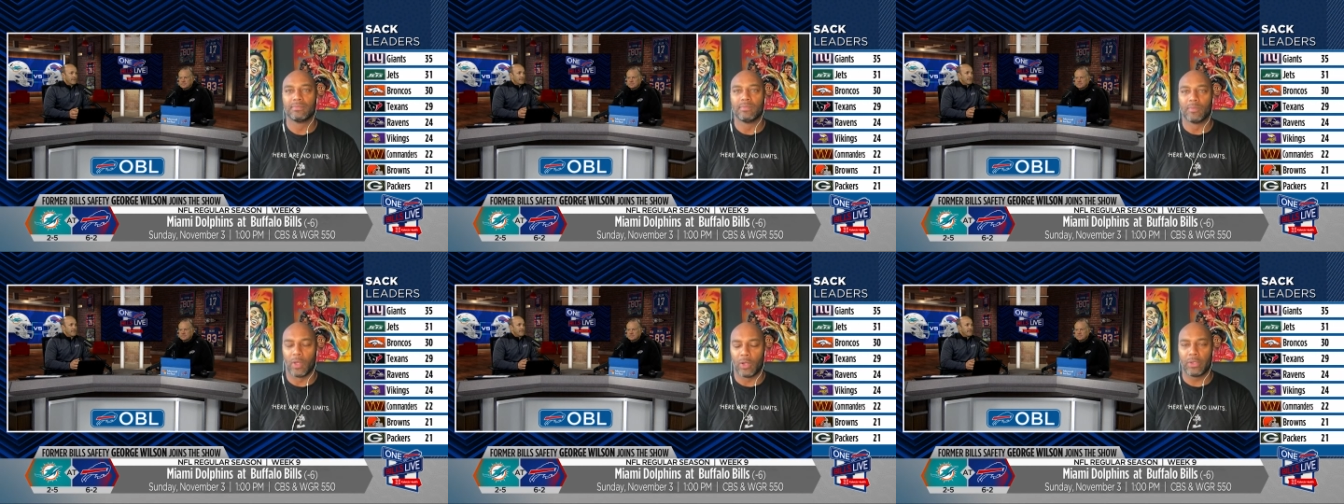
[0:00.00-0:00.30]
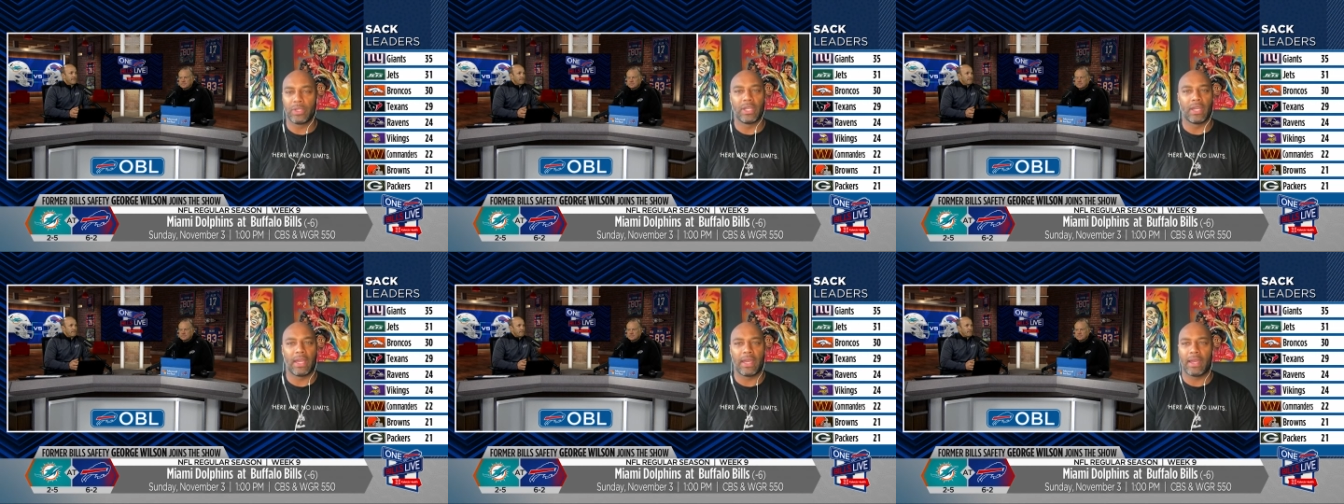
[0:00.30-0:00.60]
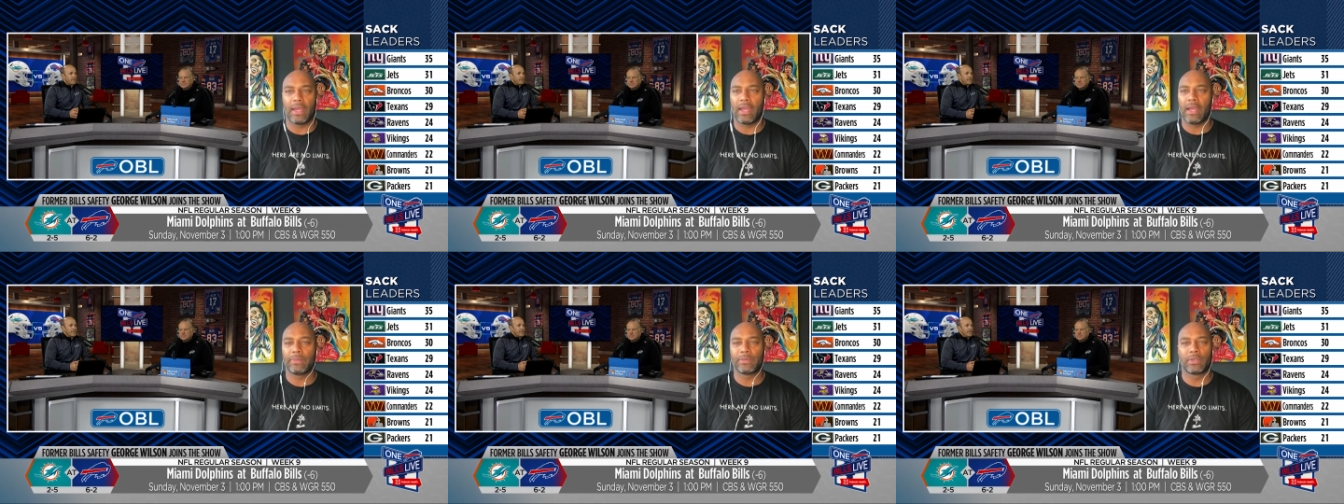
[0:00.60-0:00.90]
Oh yeah,
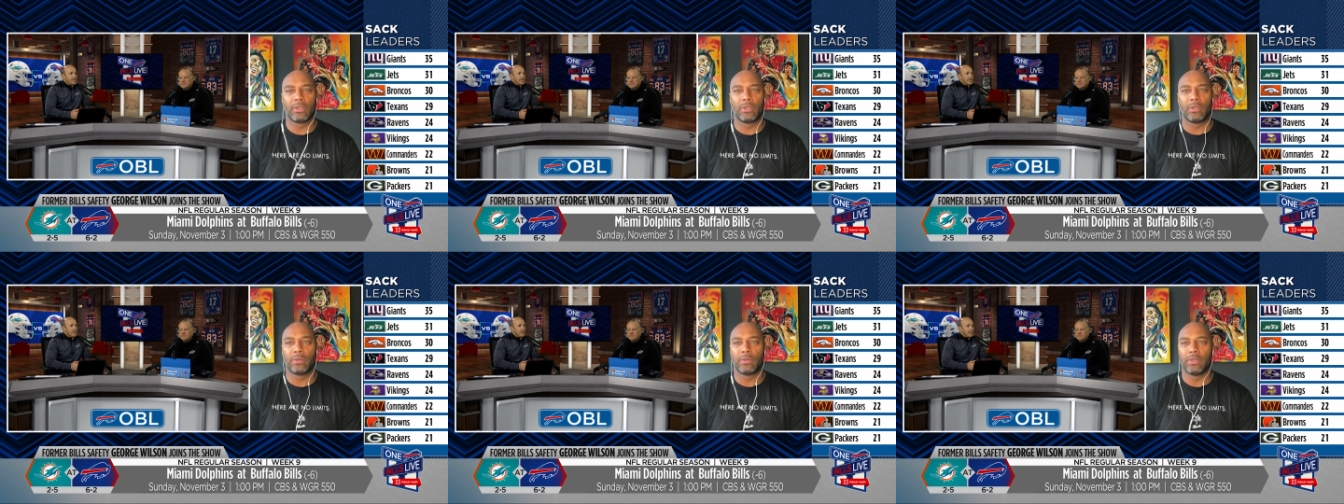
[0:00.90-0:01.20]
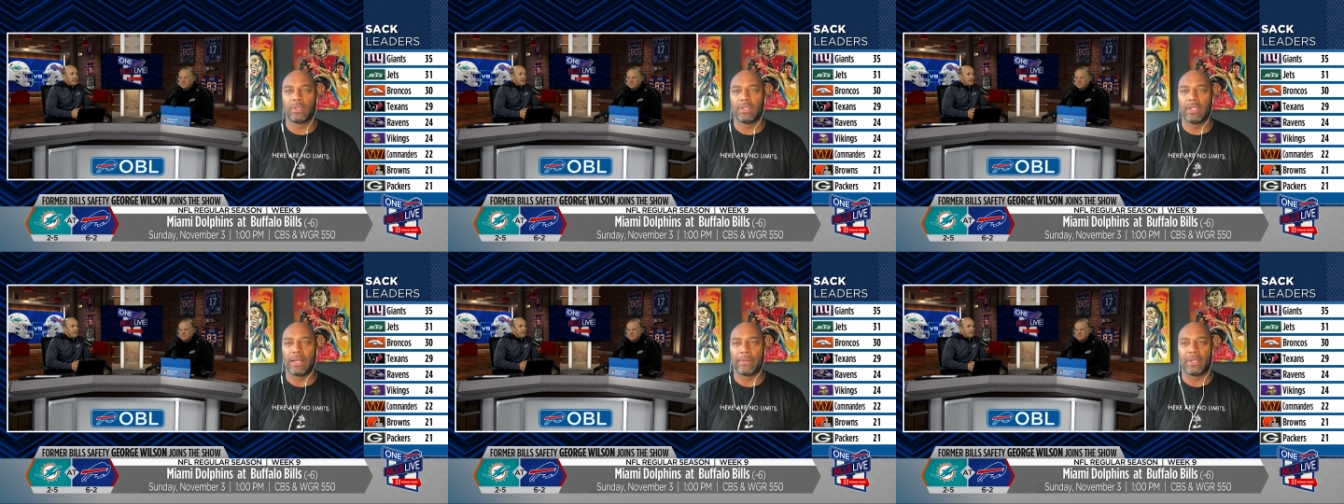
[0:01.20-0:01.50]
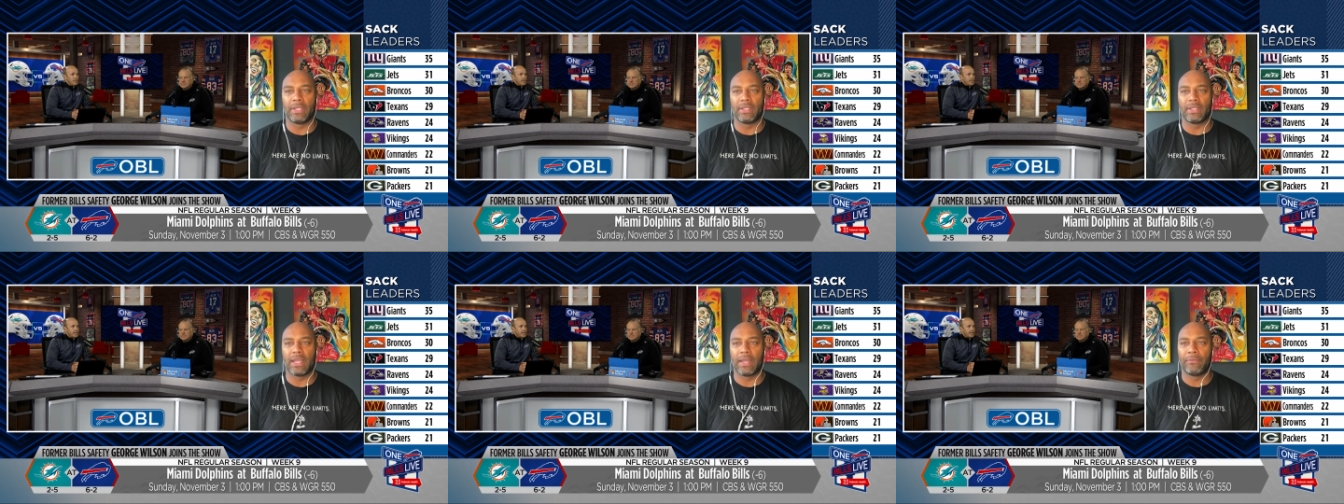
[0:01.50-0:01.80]
absolutely. I mean,
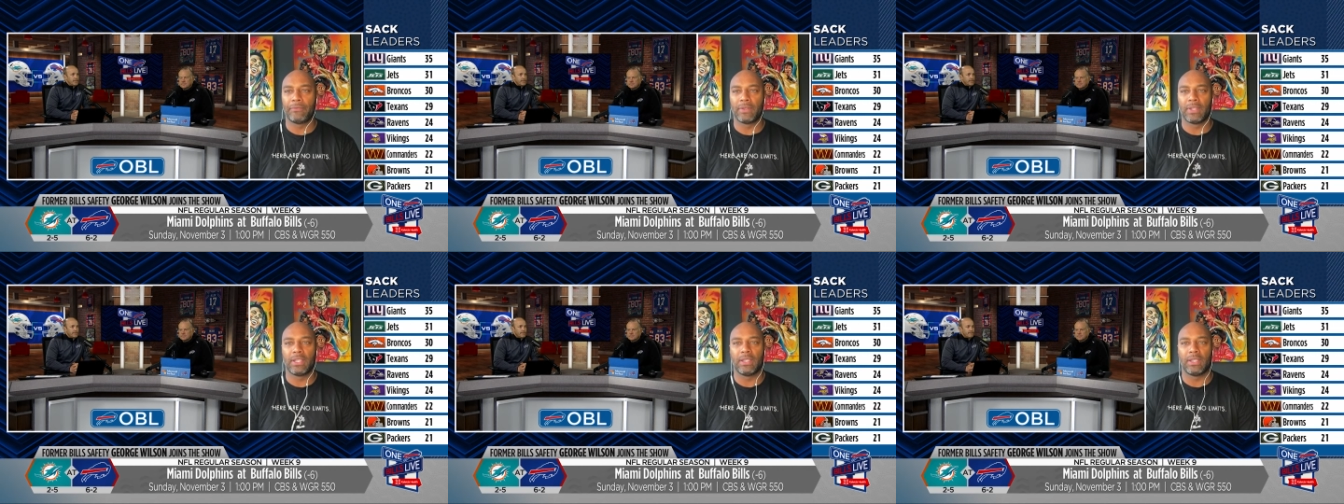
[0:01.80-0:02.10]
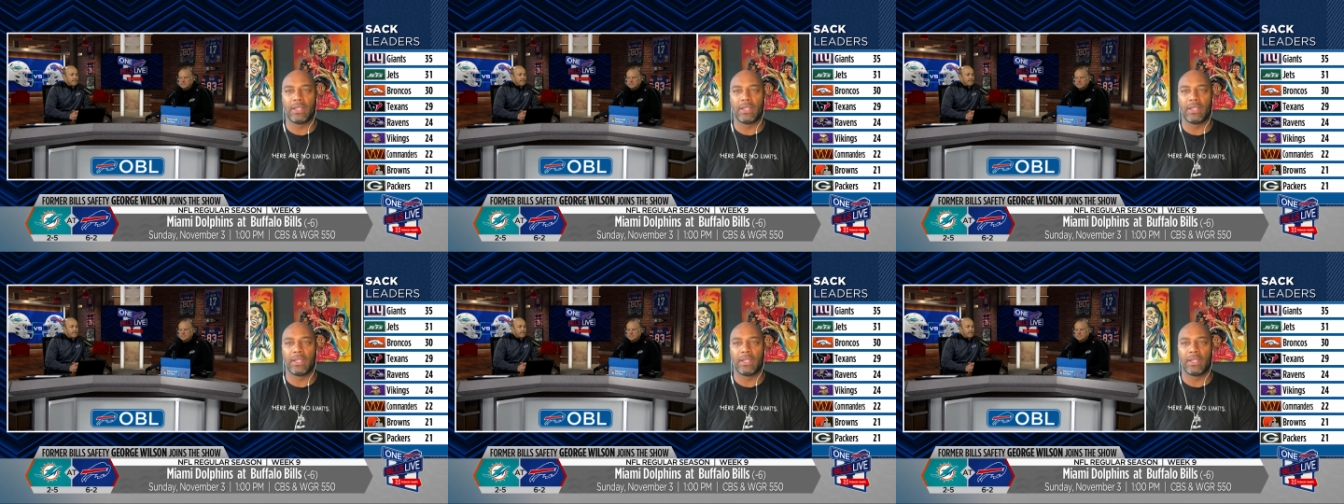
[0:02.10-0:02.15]
definitely.